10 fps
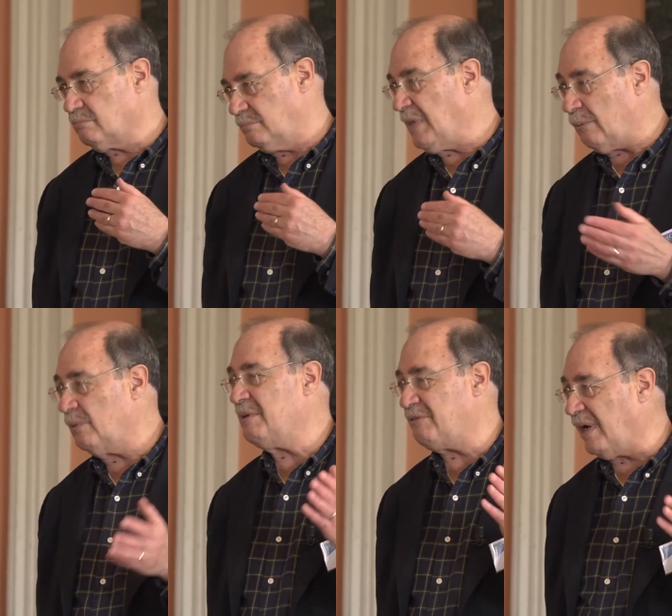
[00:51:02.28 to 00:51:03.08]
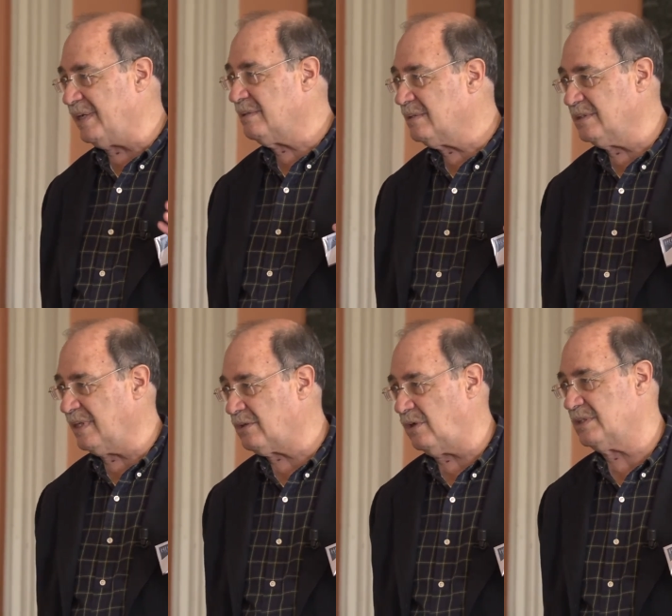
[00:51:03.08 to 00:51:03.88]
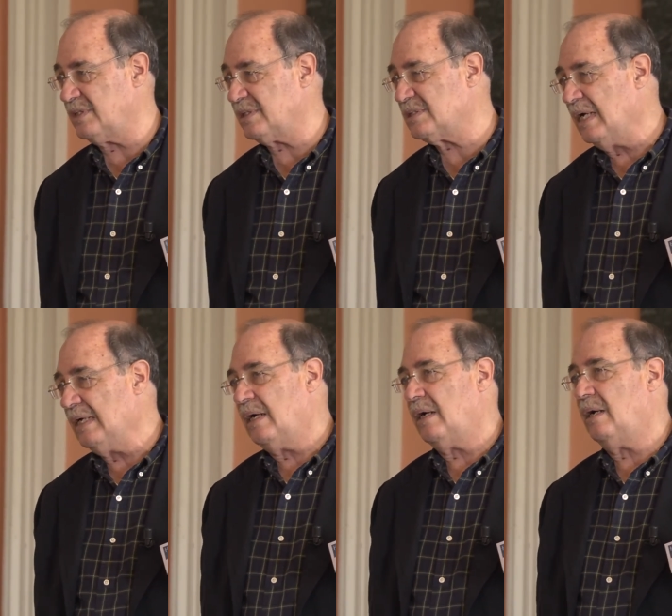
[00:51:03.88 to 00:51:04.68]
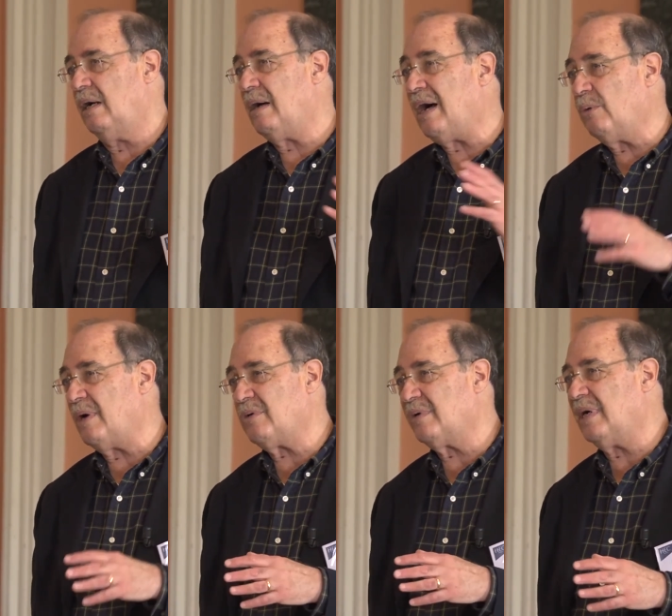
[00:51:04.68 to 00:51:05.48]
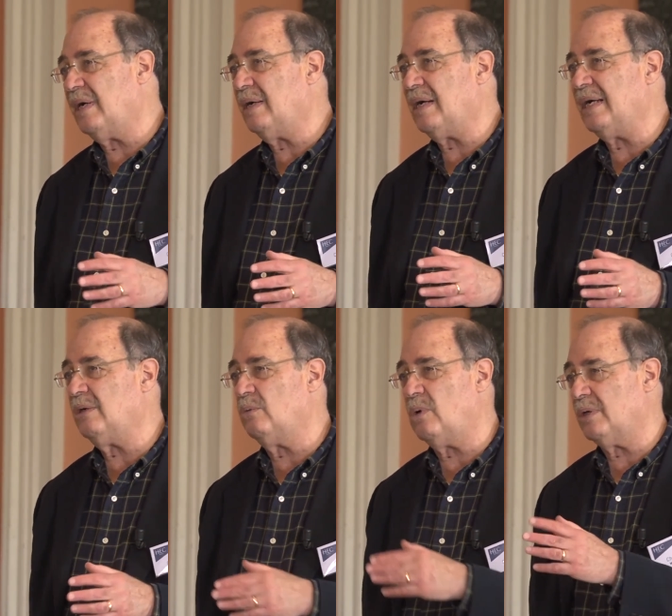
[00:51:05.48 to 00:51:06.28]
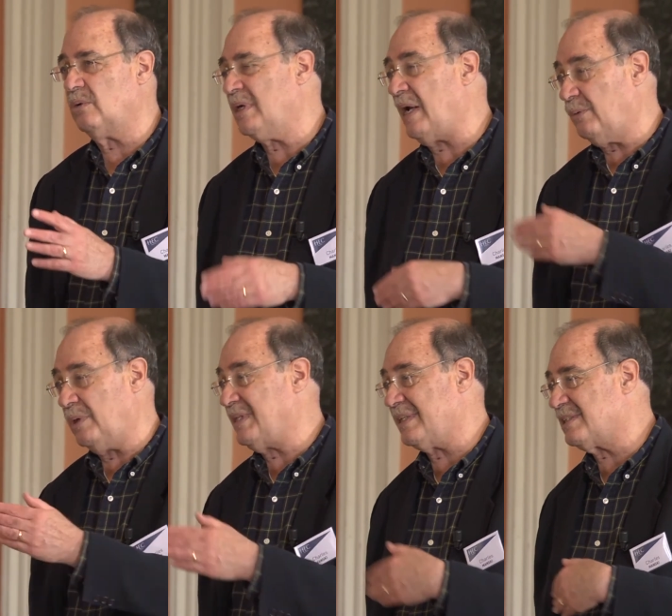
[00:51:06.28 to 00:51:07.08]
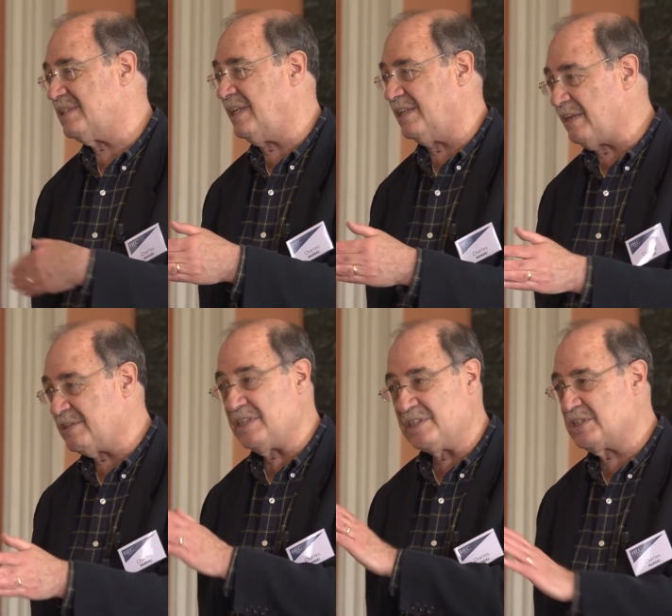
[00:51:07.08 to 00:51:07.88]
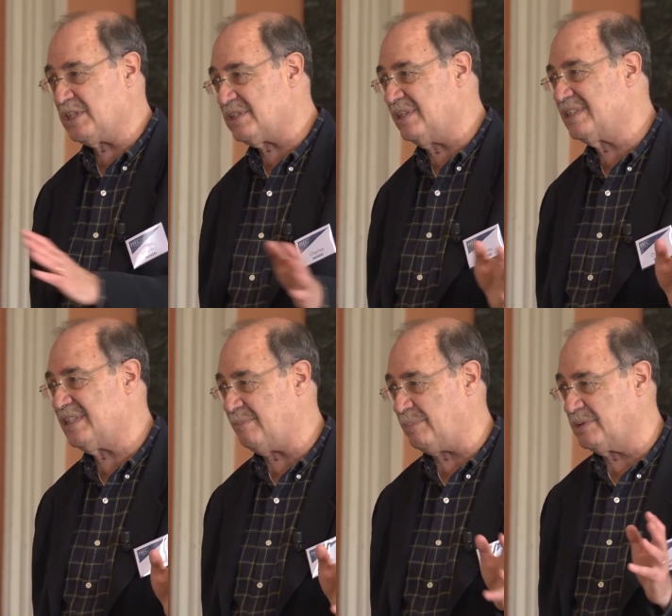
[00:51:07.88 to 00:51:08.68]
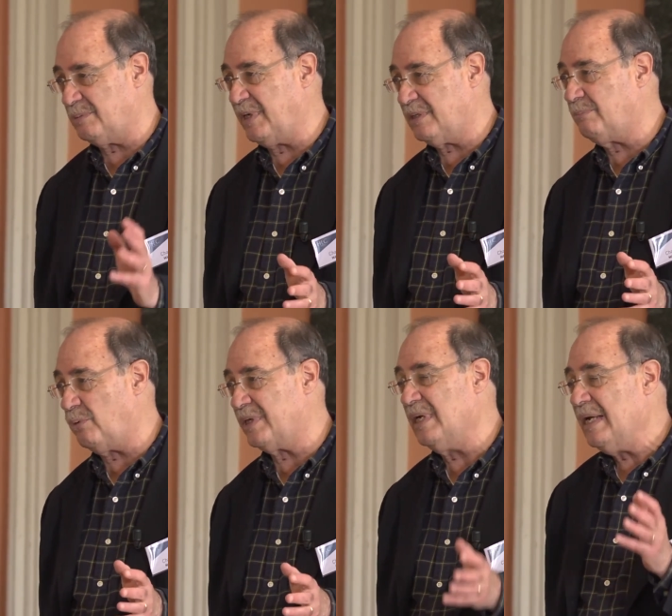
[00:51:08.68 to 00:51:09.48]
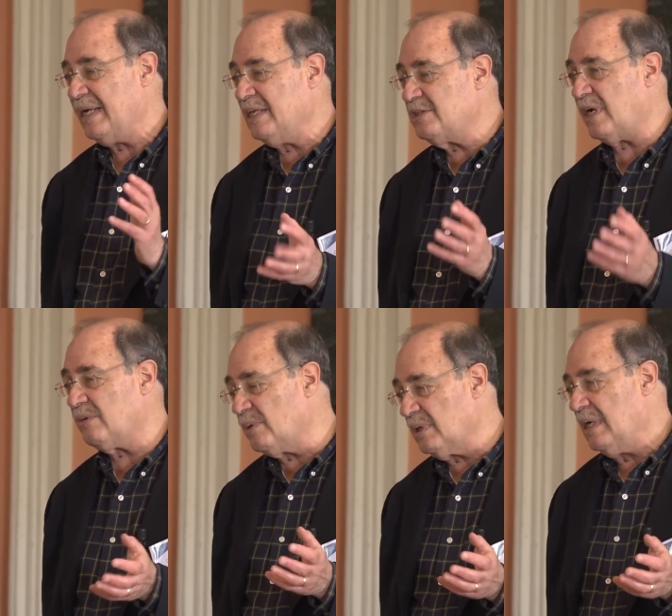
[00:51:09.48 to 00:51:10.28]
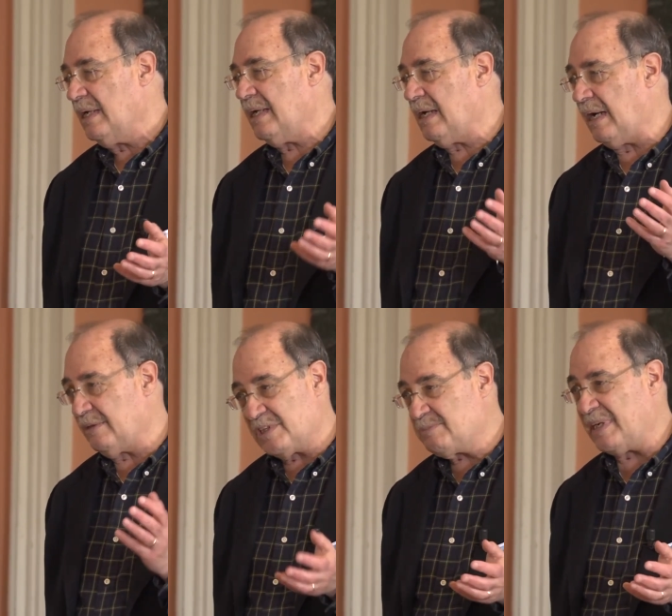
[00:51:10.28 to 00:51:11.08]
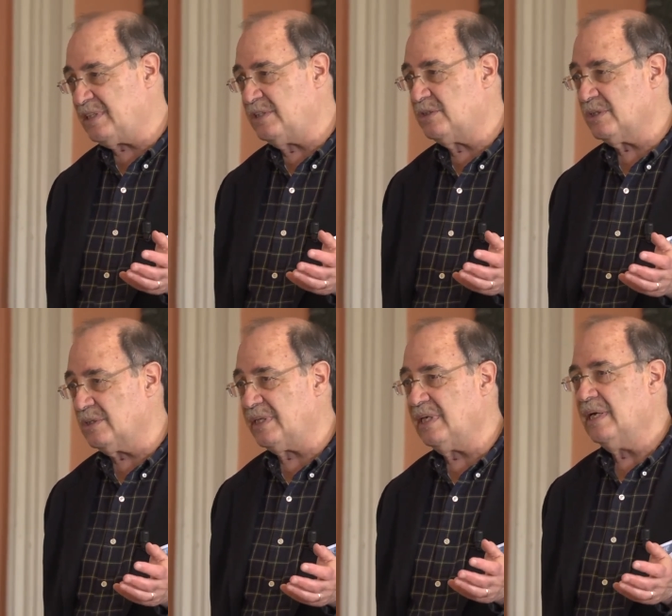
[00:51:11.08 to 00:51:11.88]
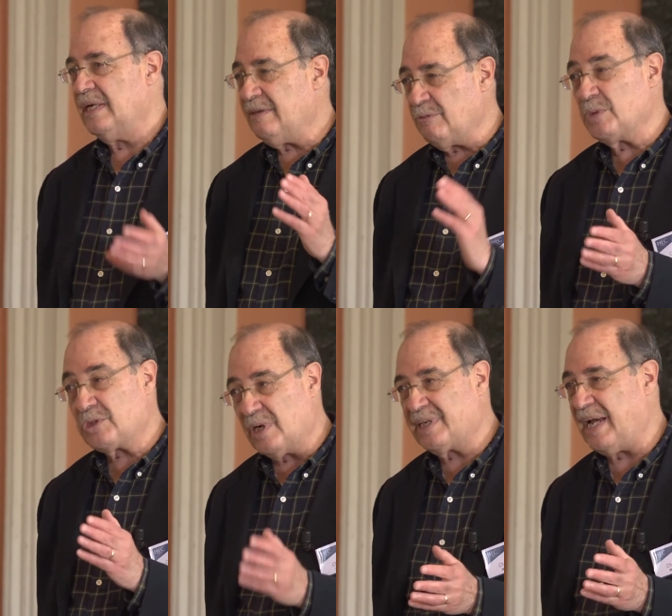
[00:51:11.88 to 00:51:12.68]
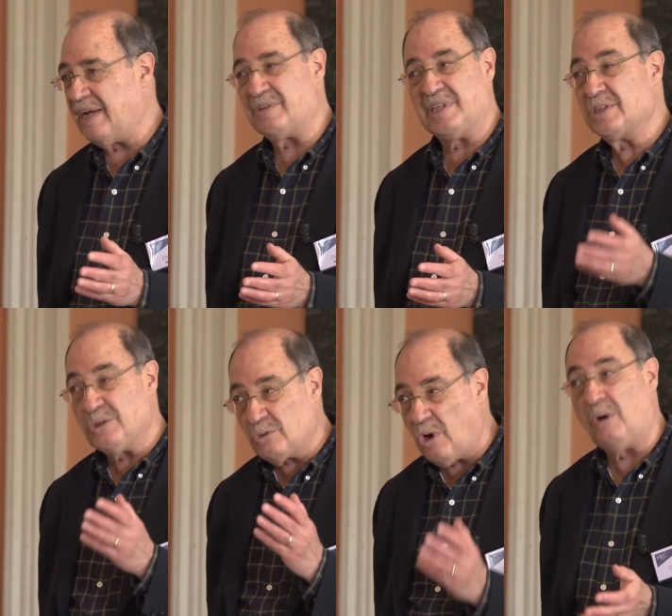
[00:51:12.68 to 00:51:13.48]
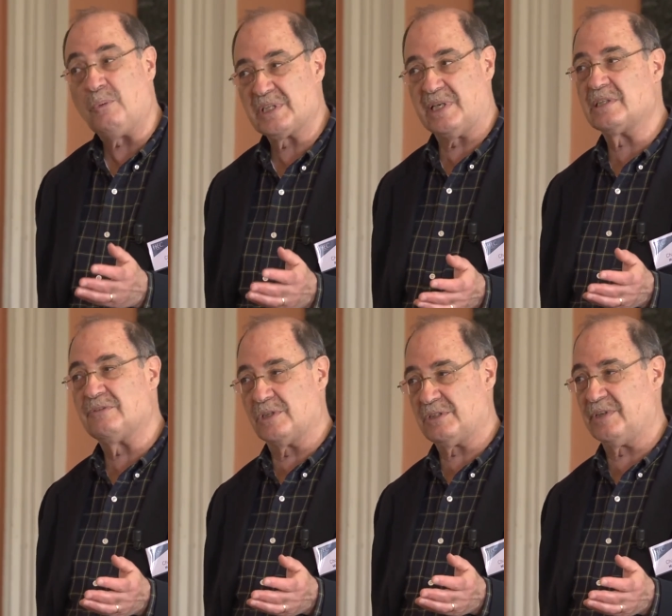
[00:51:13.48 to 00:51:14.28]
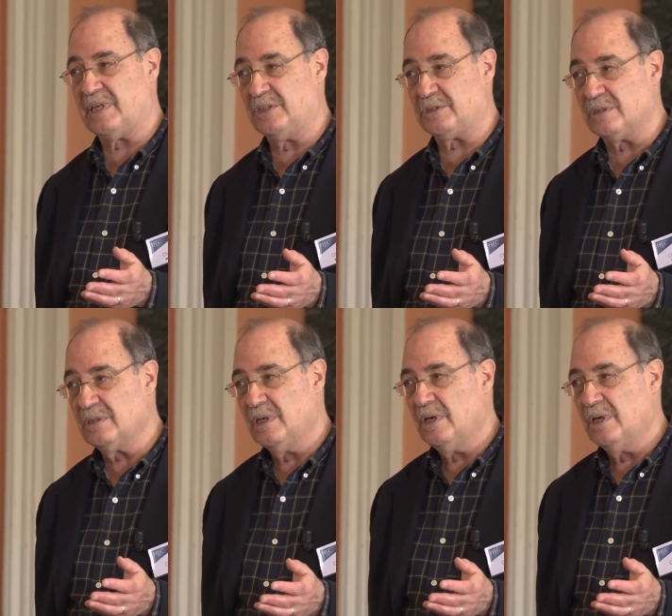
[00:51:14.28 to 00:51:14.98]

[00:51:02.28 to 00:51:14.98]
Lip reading: that would be fine in that context. However, I don't want to take a stand. I said this is just an example to make a point. In general, out of expected utility, even with concavity, you don't always get diversification.